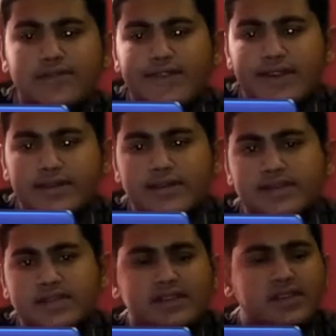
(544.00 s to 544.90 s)
Infinix
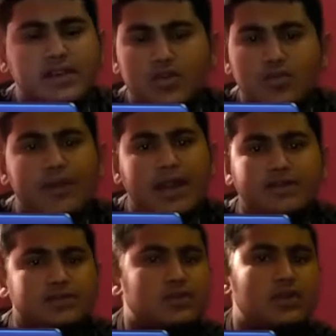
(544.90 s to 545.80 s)
is just a new
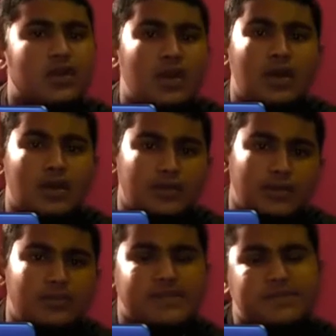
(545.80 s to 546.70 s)
brand, so
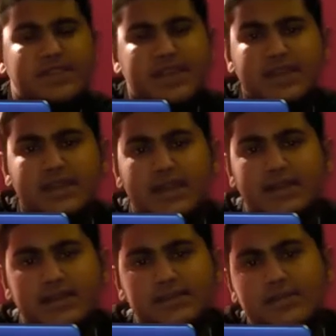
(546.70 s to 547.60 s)
you must be thinking
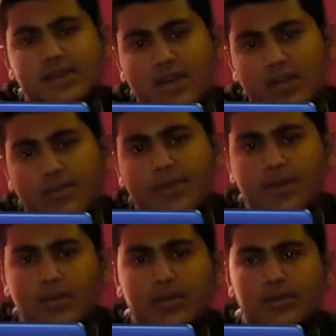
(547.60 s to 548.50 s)
that this might not be
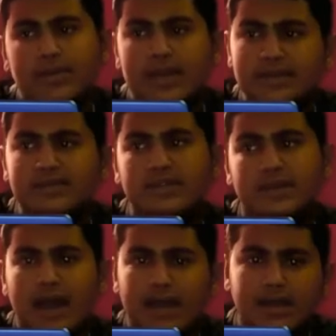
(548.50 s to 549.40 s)
good. Yes,
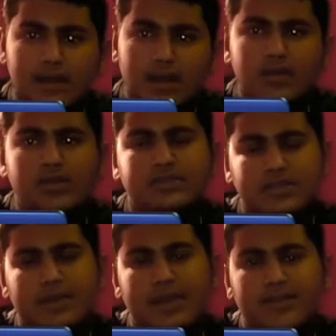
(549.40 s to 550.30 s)
I
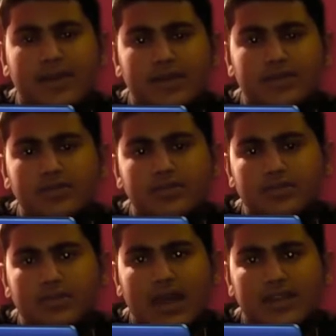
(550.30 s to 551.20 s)
also believe, I don't
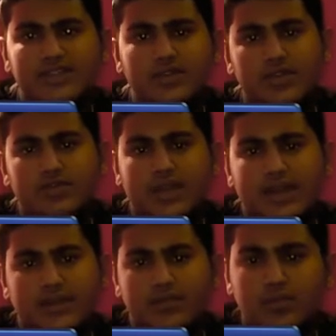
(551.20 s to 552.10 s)
assure you
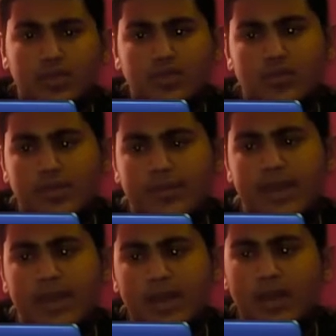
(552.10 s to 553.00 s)
that it would
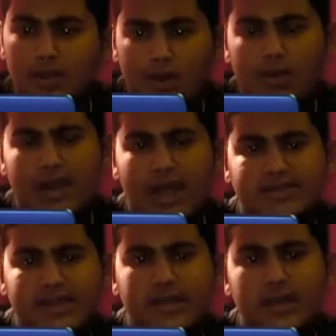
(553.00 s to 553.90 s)
be long
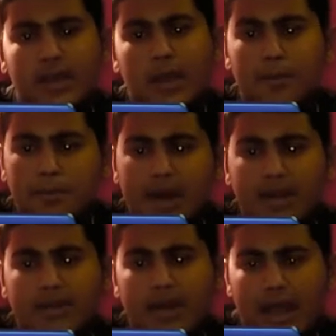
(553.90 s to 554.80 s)
lasting,
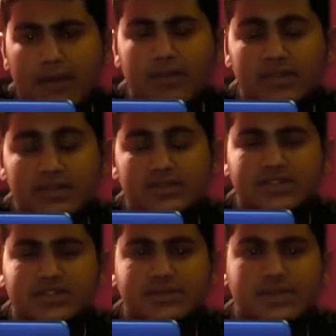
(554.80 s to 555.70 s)
but I was
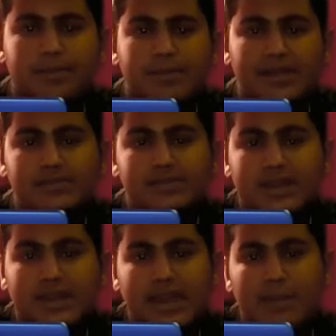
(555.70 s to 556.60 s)
surprised with
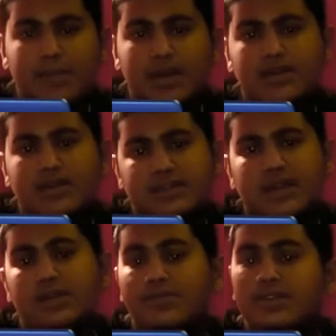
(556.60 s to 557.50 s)
the camera
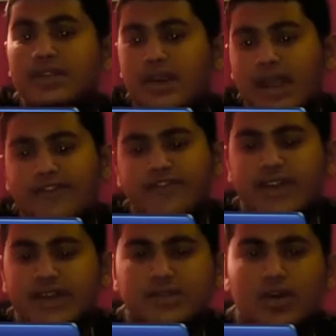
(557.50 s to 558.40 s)
result with the
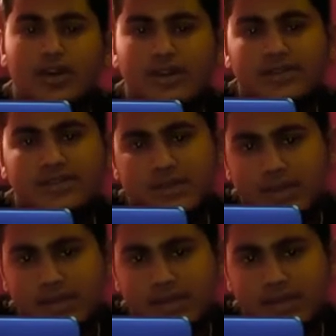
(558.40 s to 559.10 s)
Infinix Hot S3.